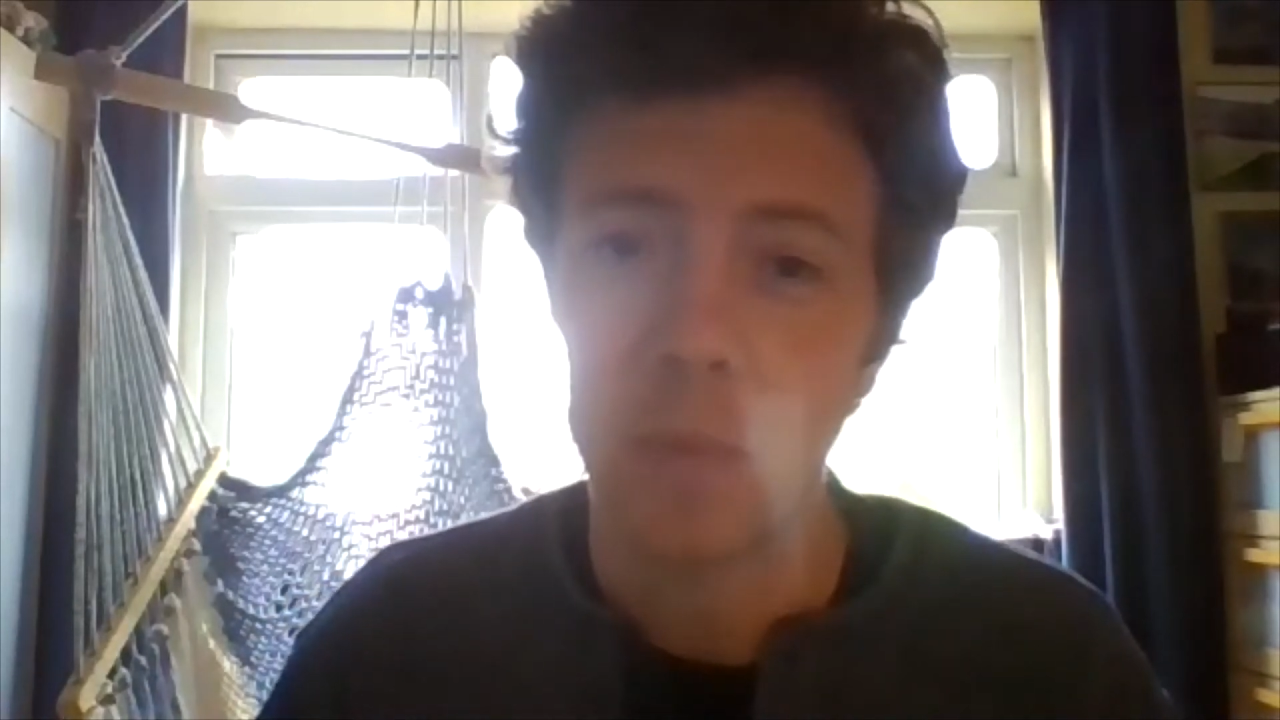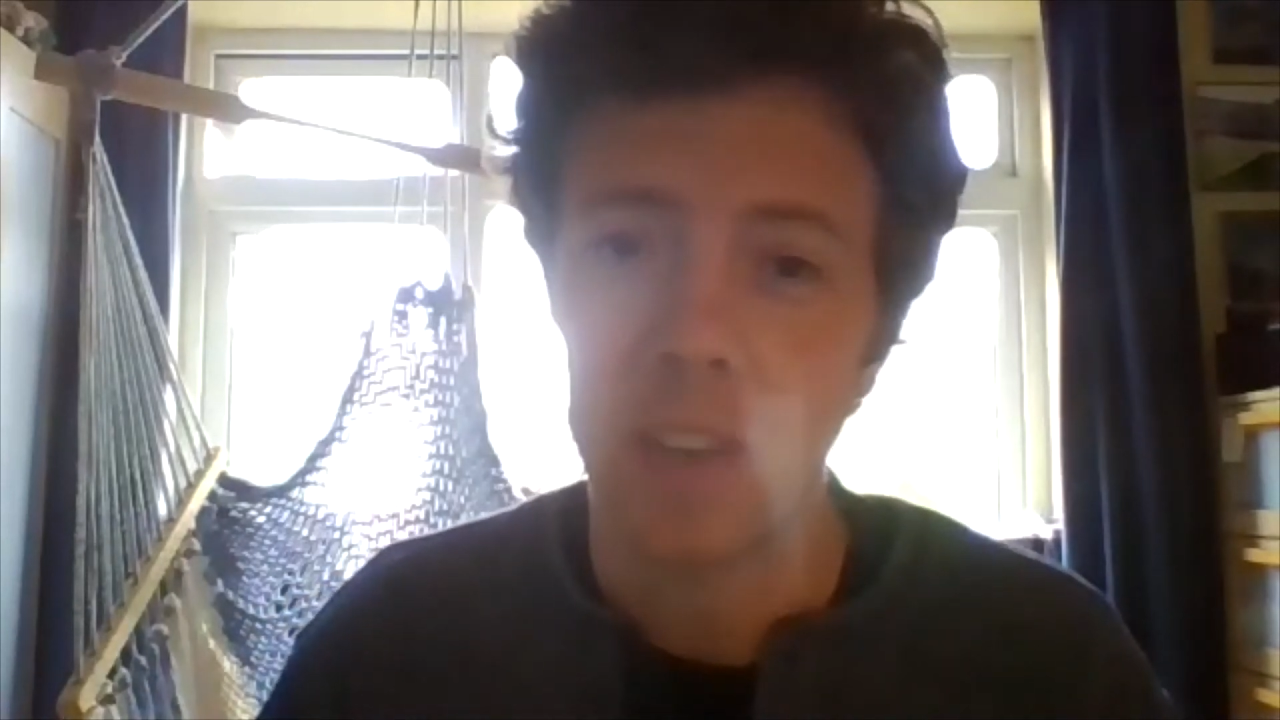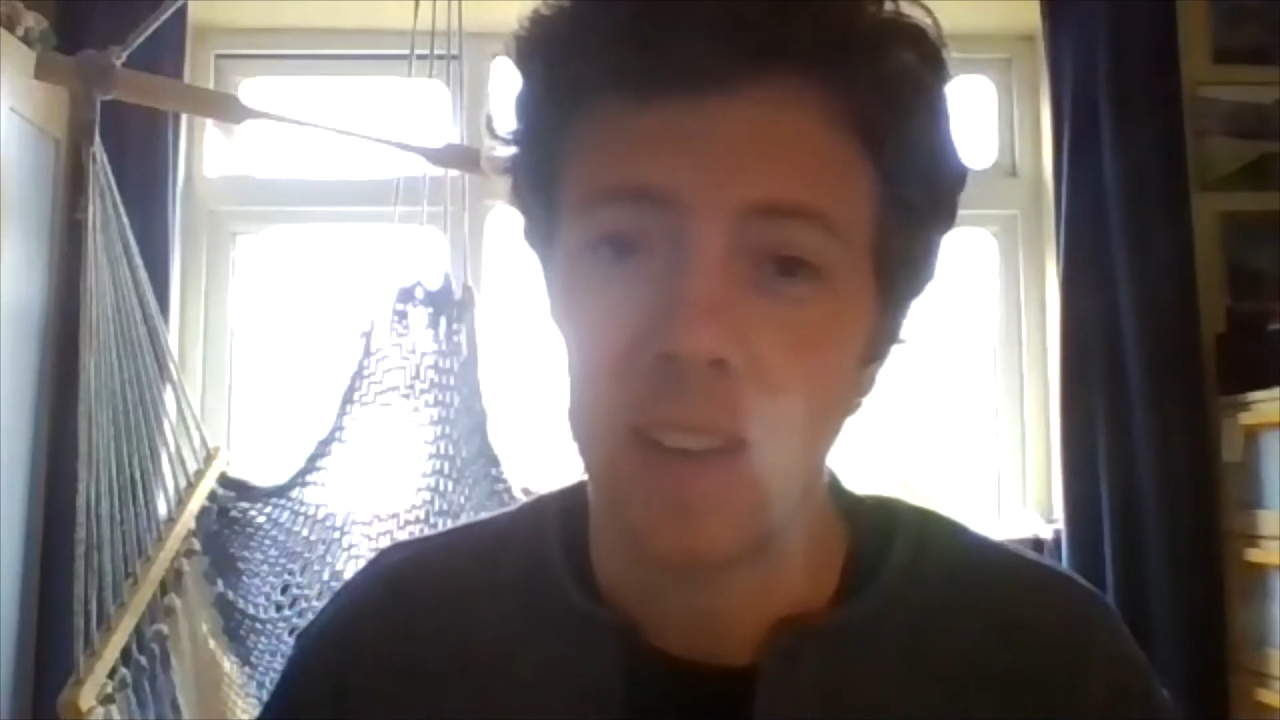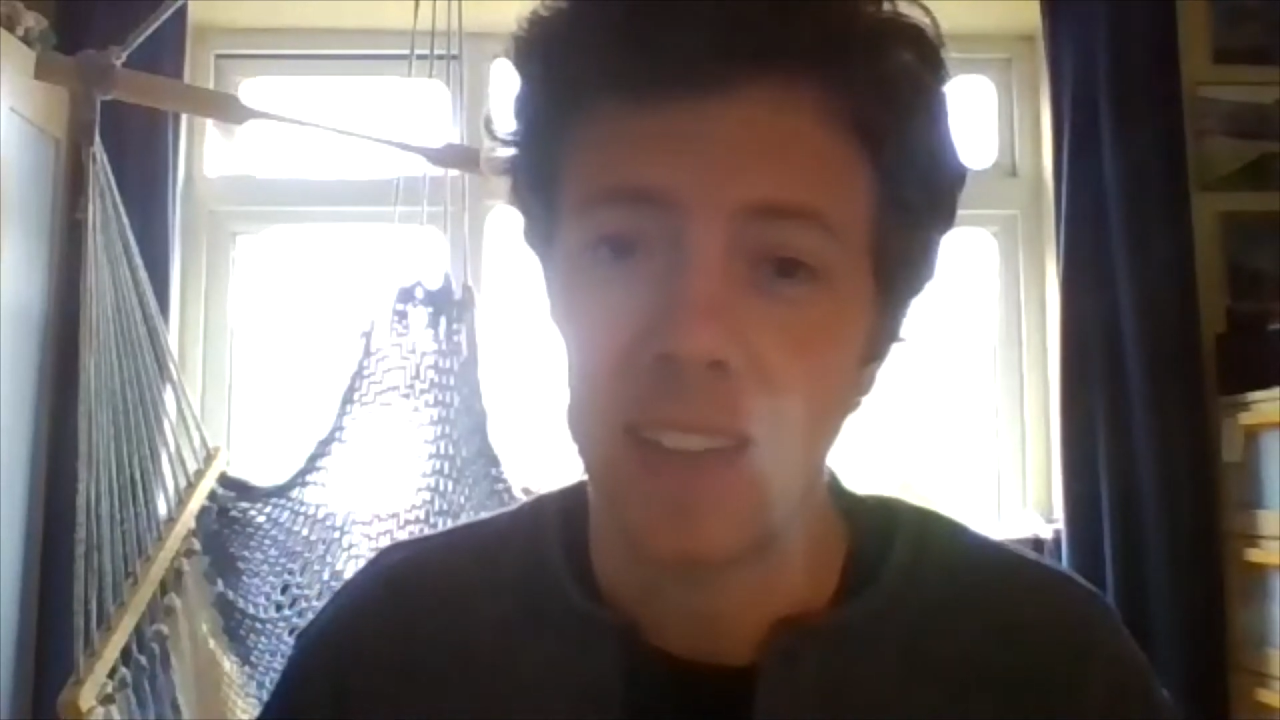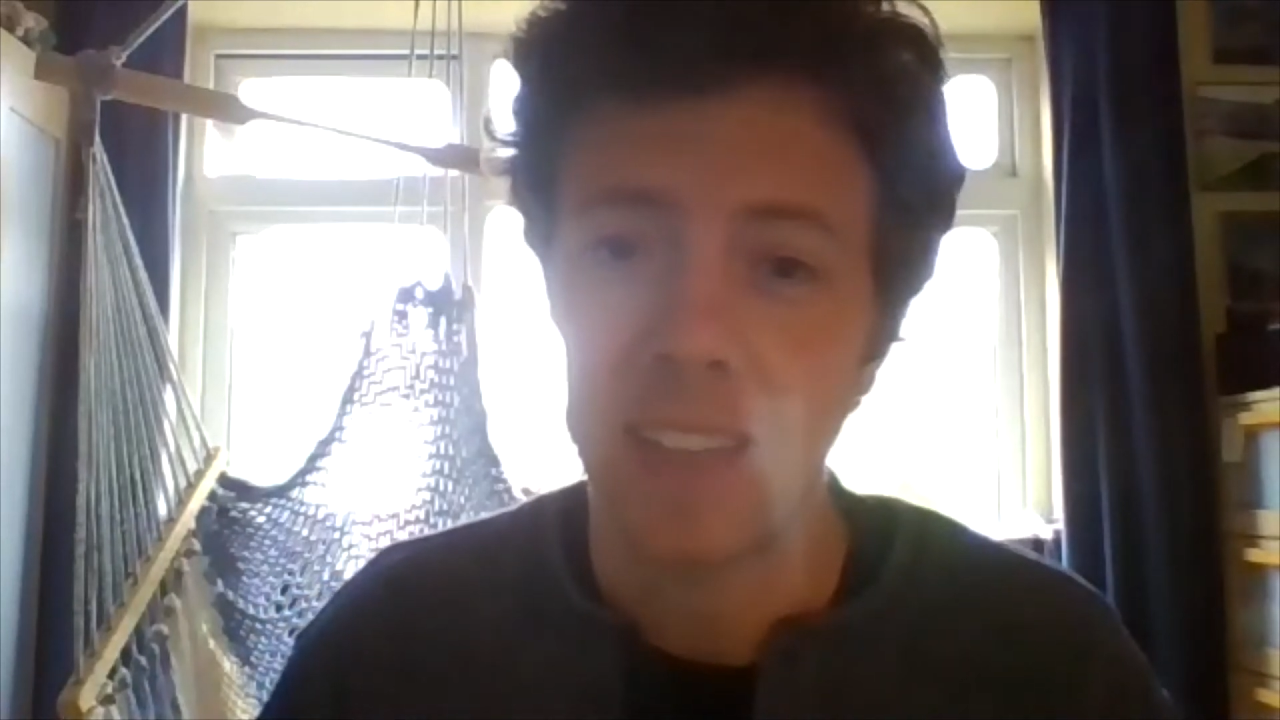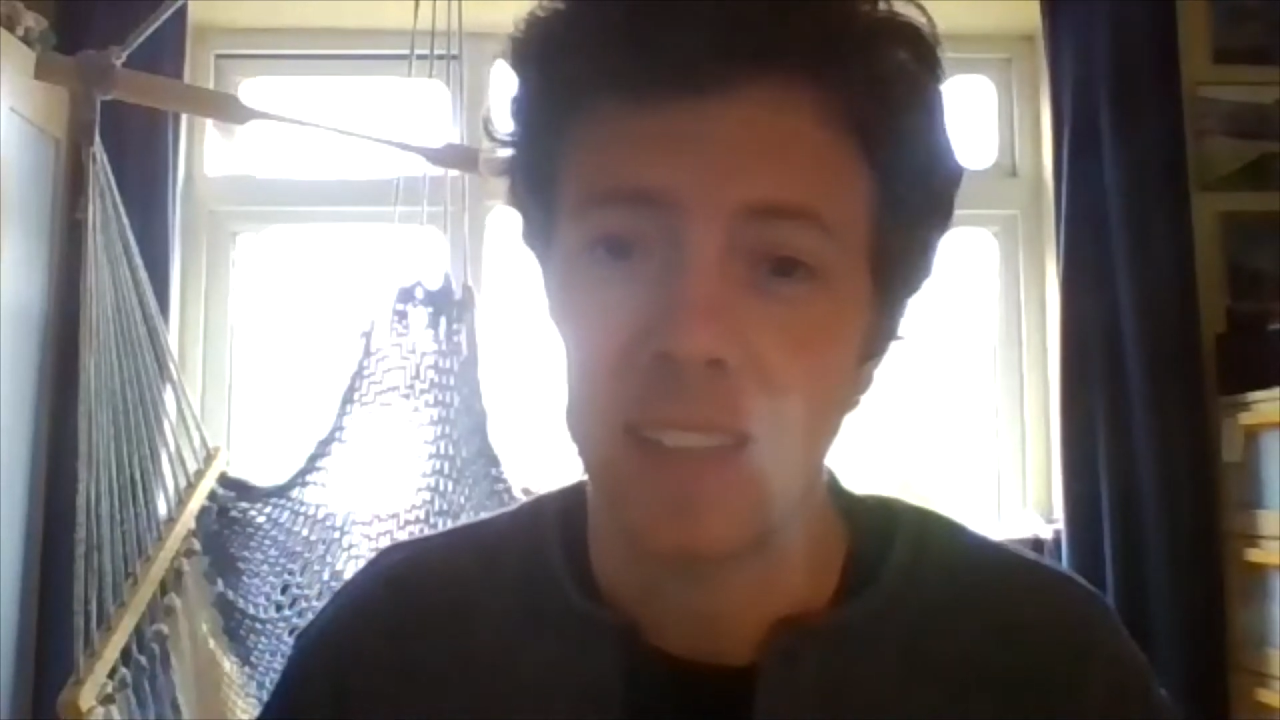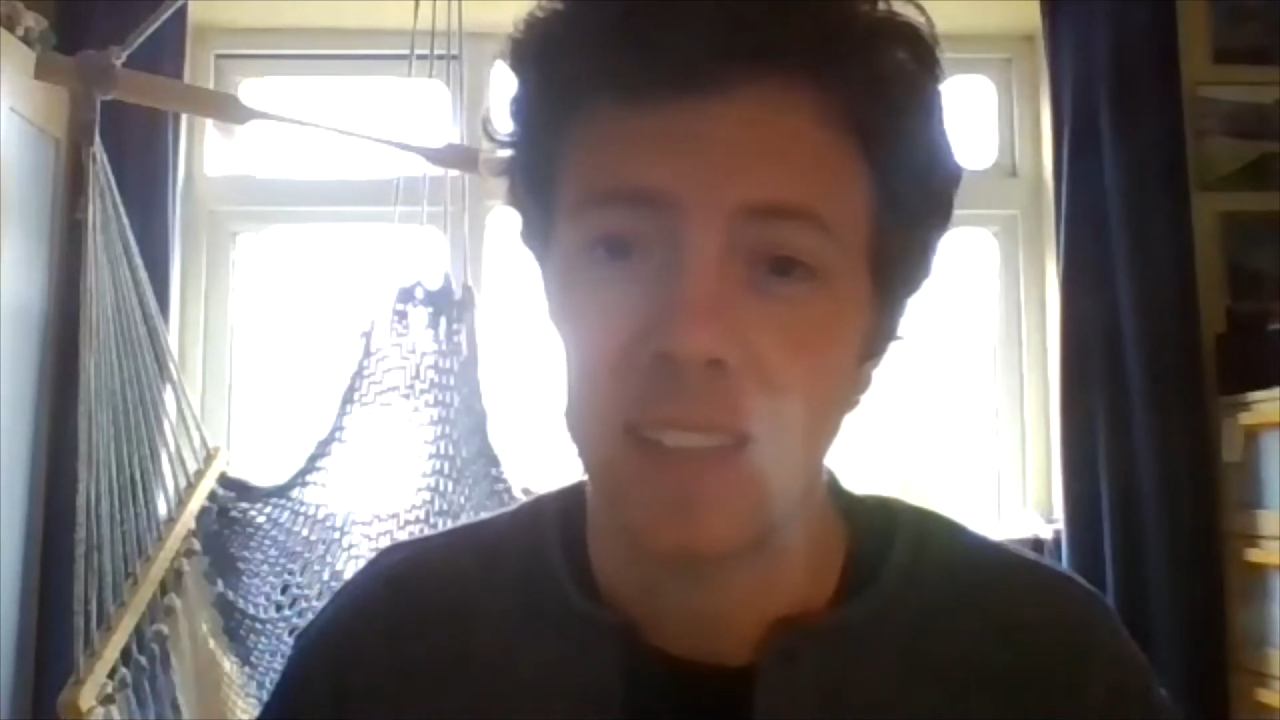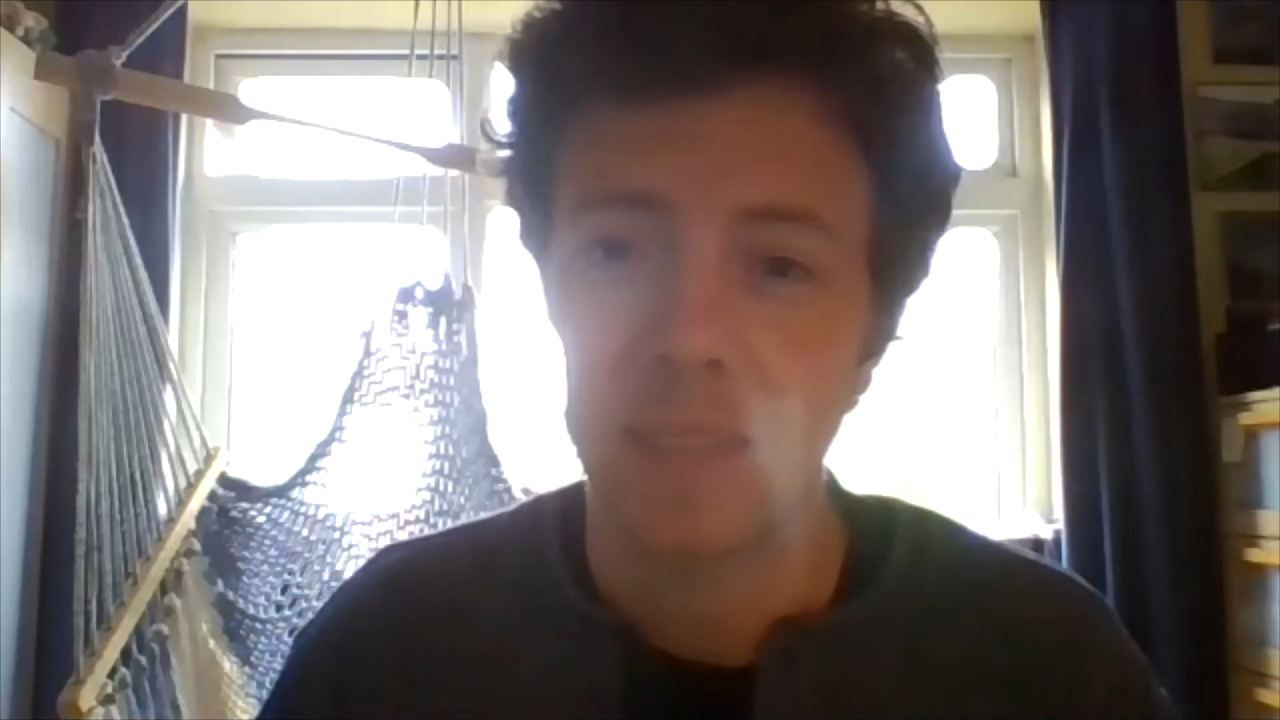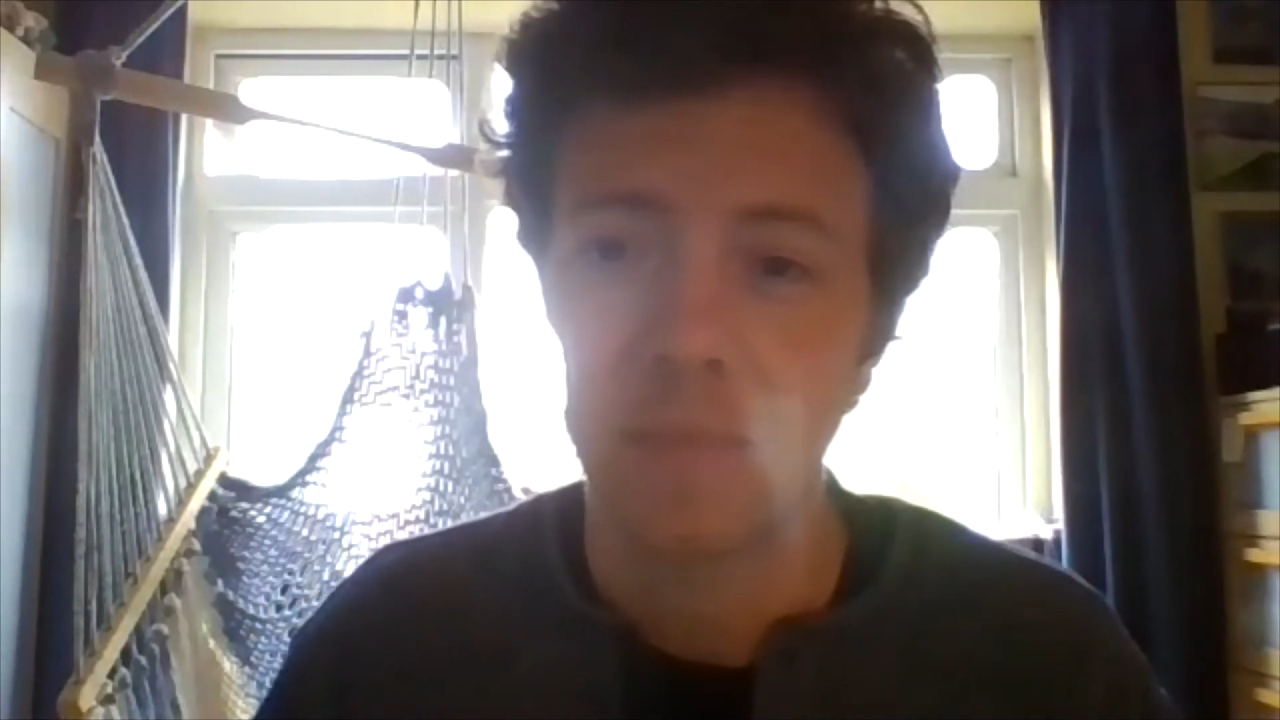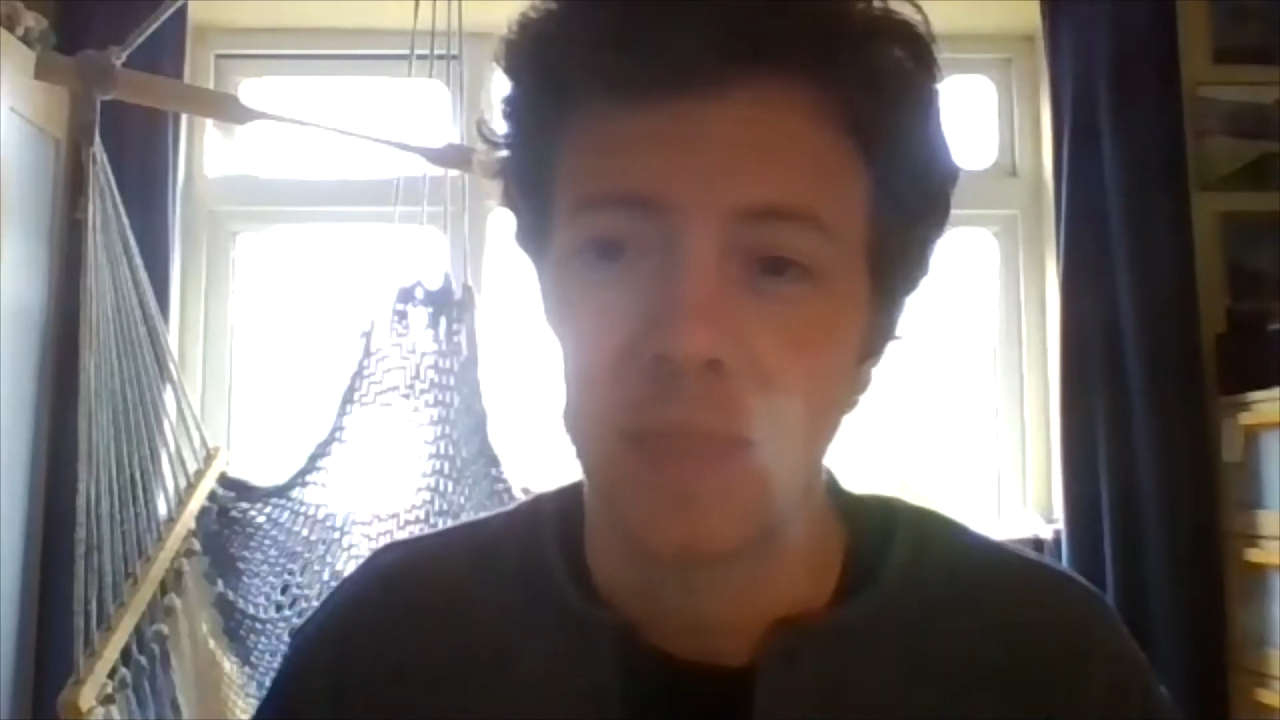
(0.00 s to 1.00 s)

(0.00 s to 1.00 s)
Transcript: to like us.